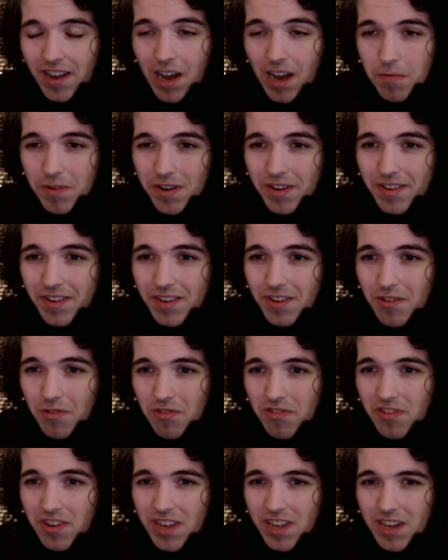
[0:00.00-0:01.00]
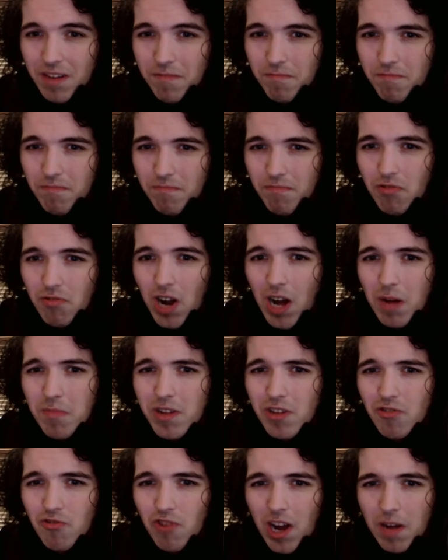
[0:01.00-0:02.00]
I would still see him
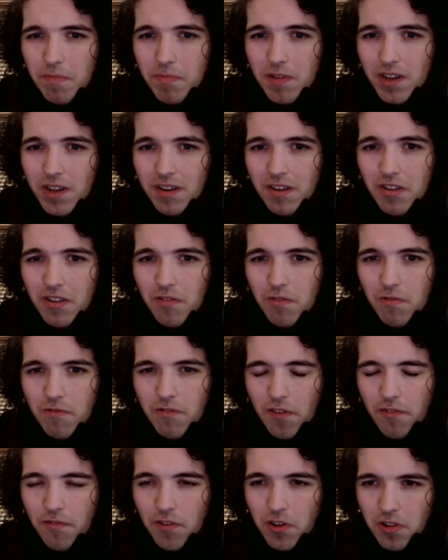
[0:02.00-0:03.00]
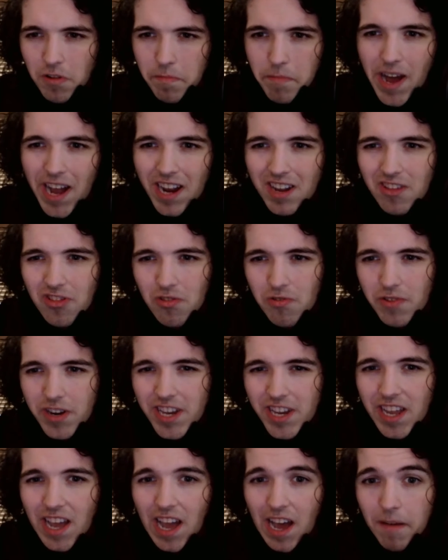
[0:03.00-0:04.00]
probably drop in to fulfill a back
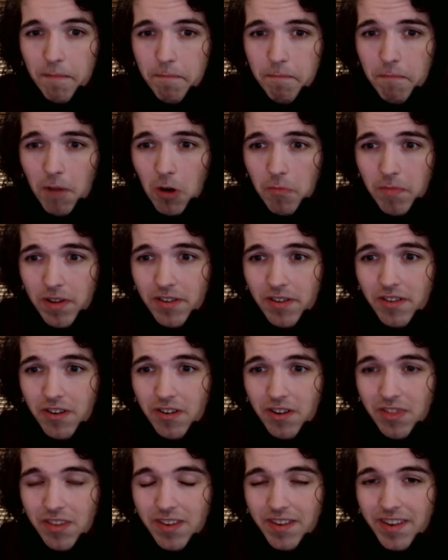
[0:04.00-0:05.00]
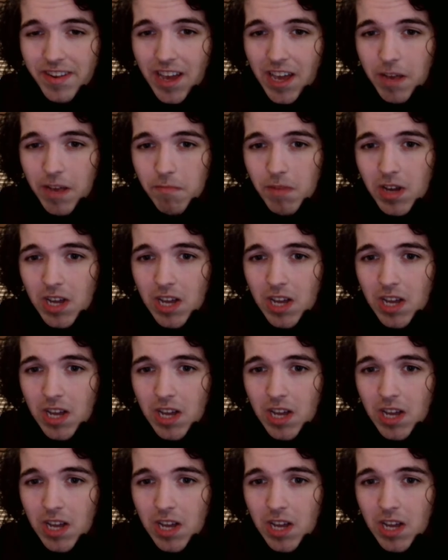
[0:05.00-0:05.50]
three at moments during this game.